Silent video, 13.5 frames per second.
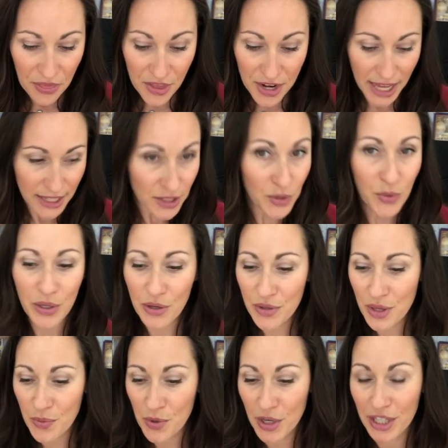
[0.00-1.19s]
The next oil
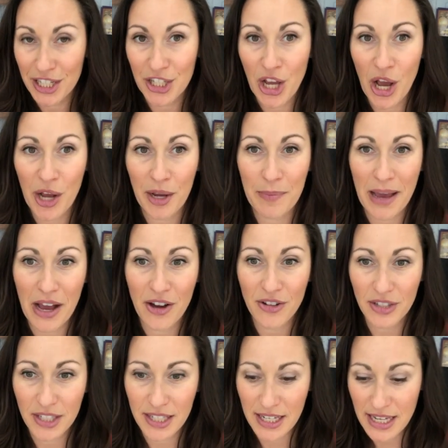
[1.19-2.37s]
that we're going to talk
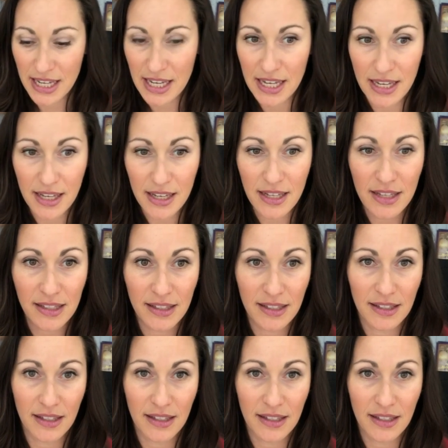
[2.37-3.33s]
about is